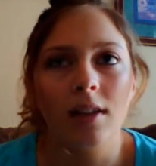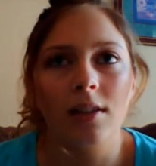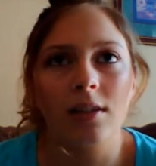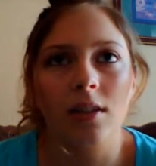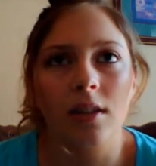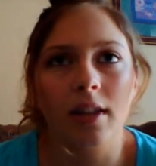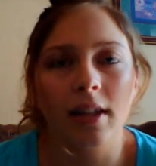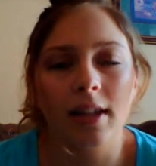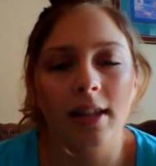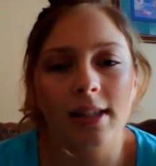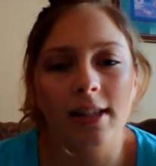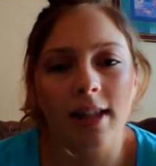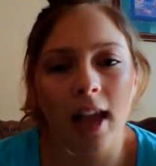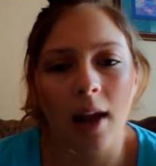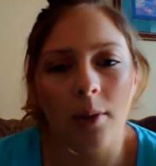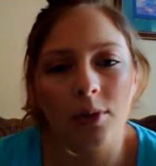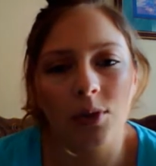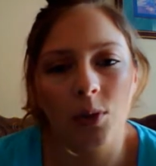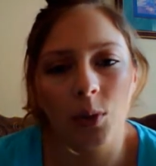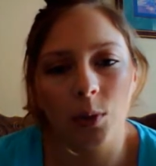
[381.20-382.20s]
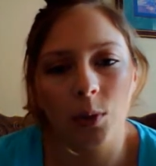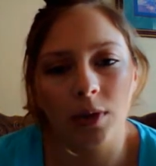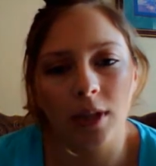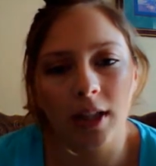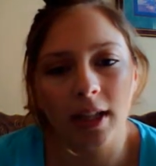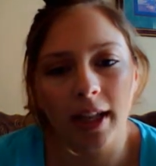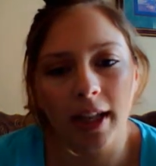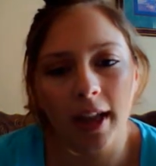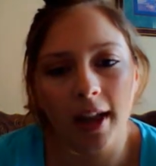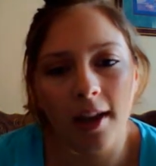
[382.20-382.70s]
So then his dad was
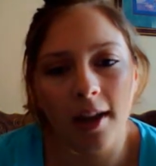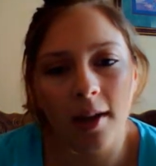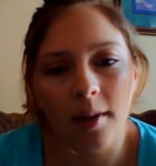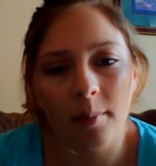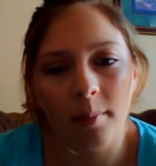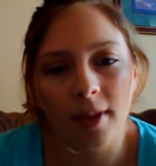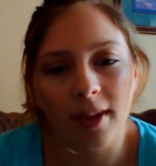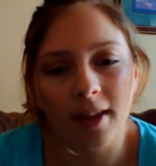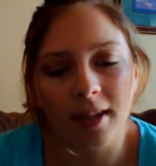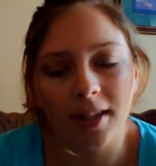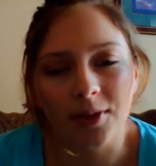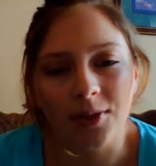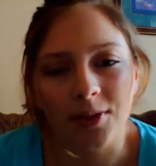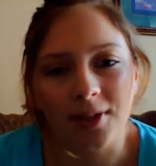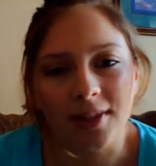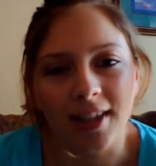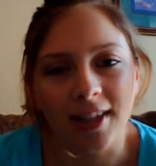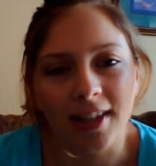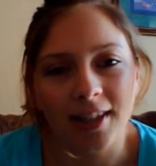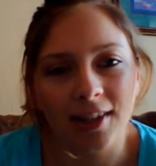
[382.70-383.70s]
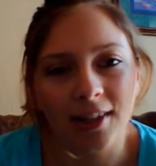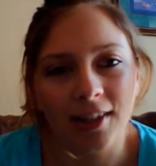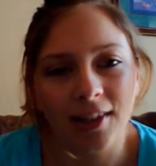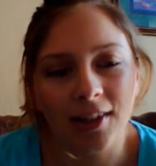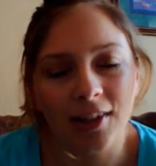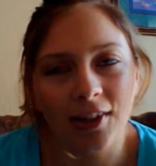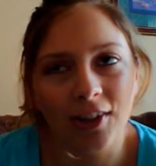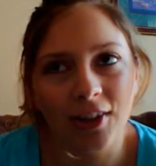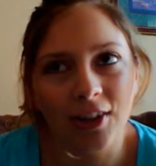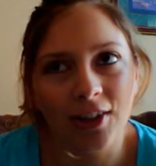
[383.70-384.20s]
holding him. And he was like,
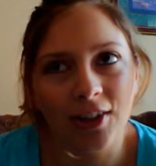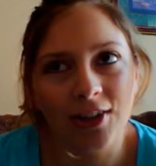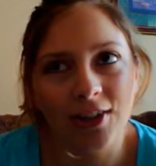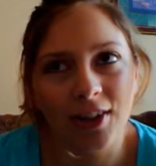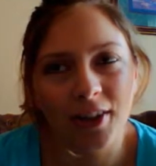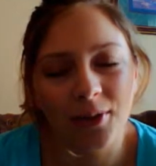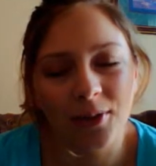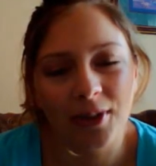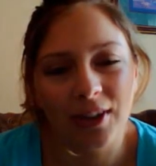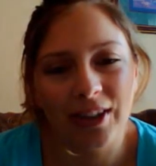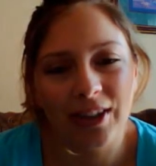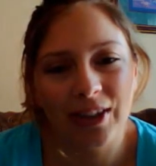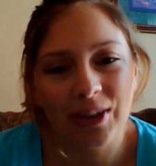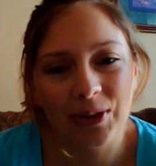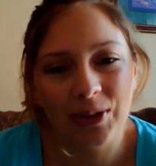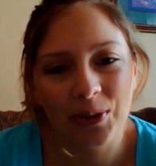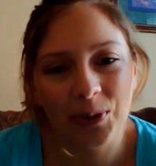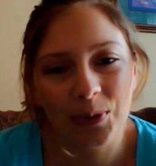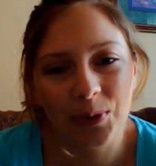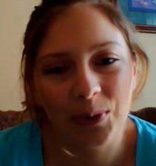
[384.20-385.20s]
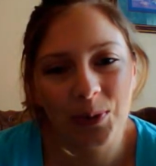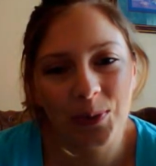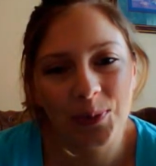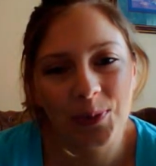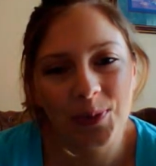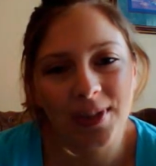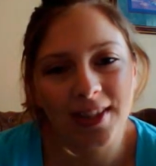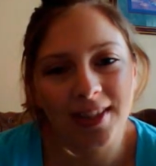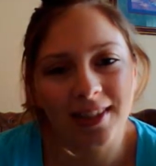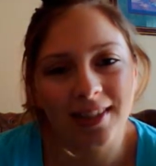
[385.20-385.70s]
so
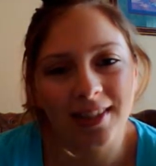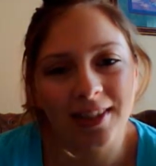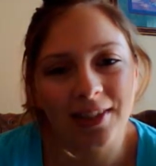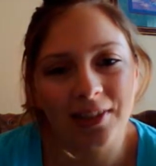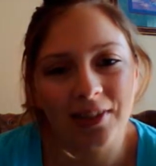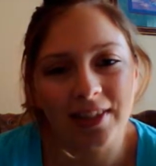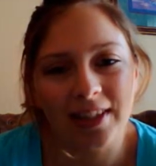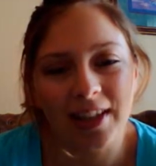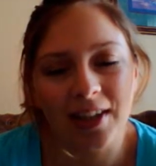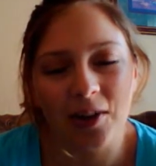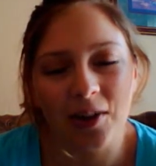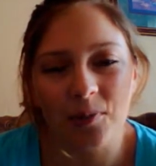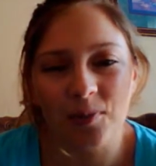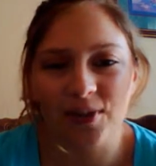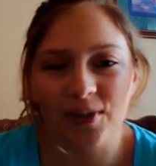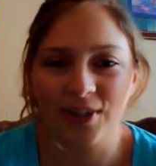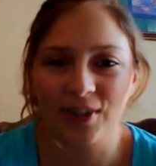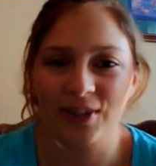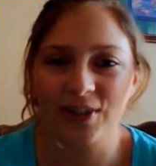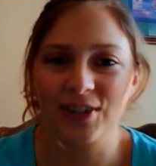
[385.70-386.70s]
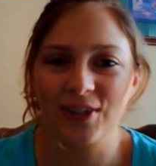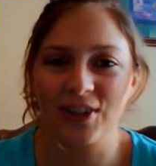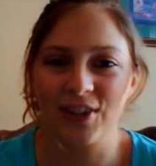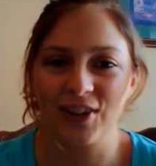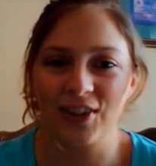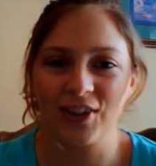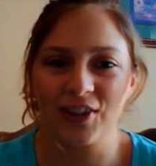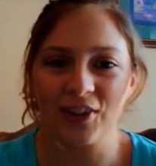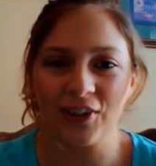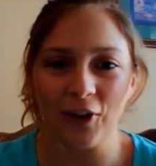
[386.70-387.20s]
cute. He was like almost going to
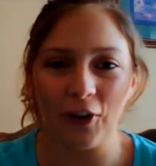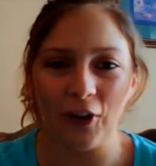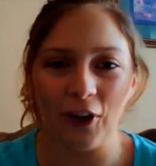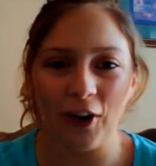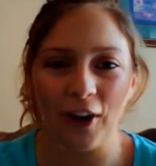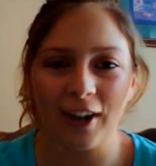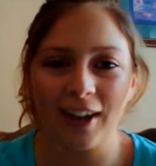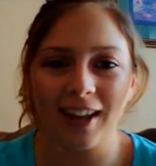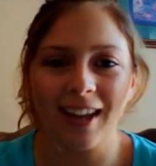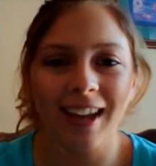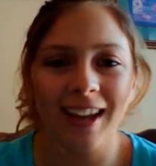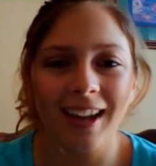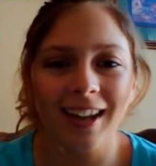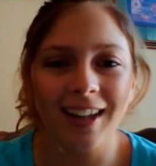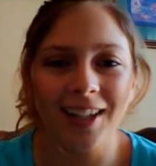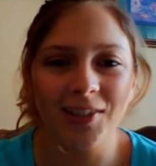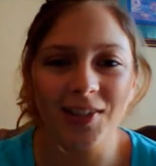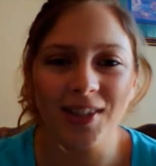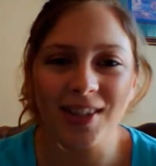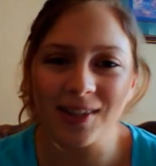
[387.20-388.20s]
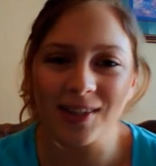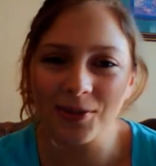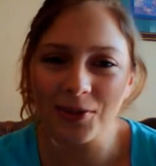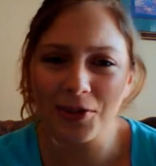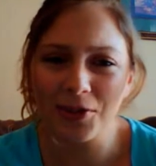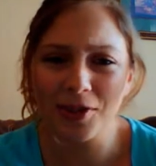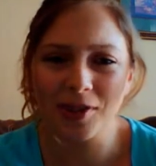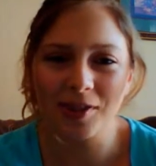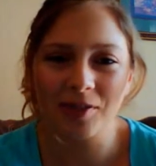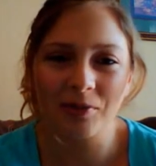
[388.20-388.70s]
start crying. It was so
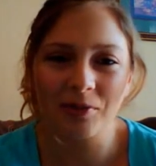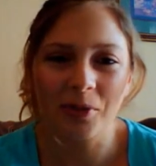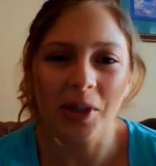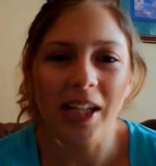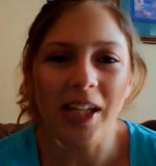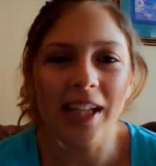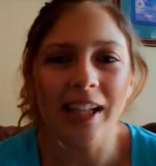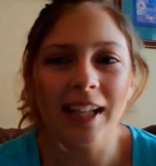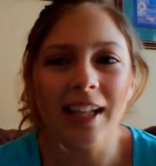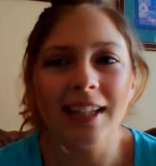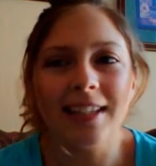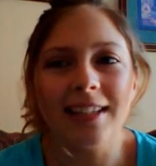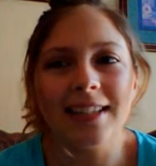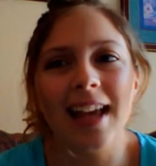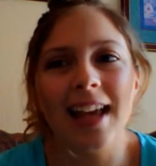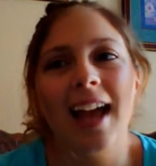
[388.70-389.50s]
sweet.